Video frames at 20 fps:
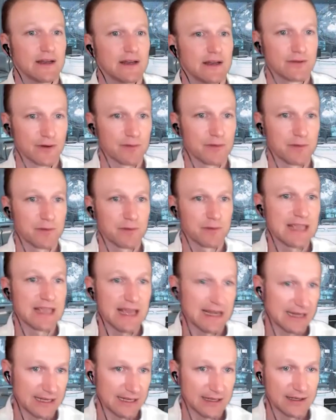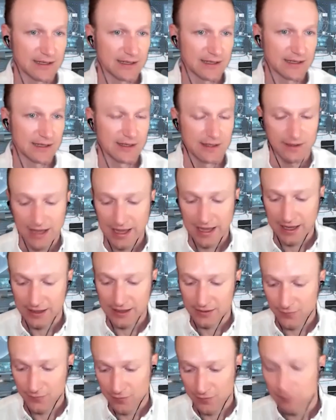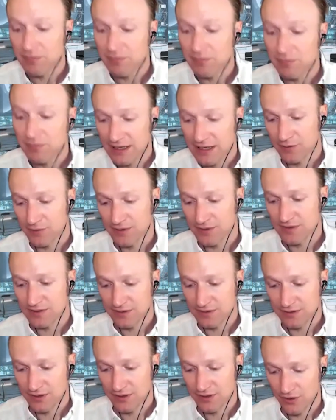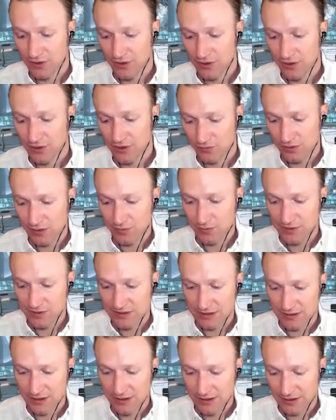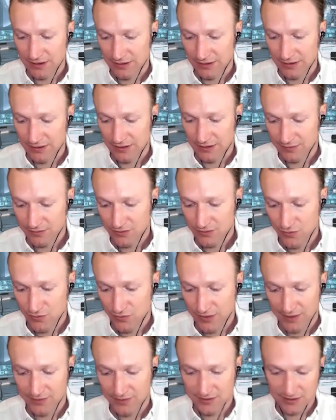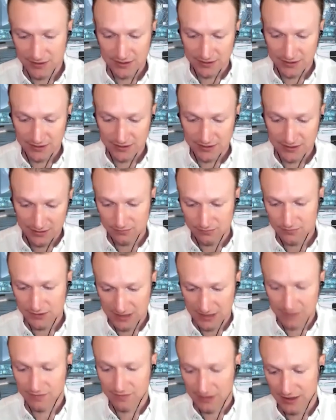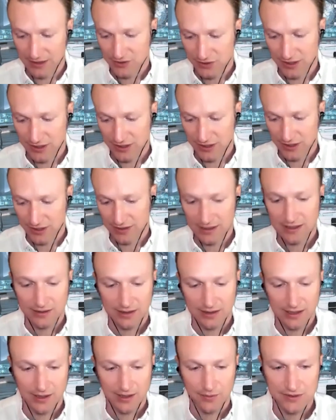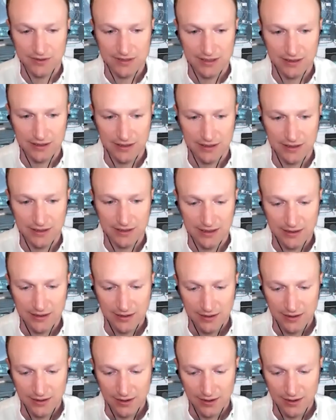mm-hmm. from the beginning mm-hmm. and for me i was you know it was in uh, 2007 actually i think that i was in the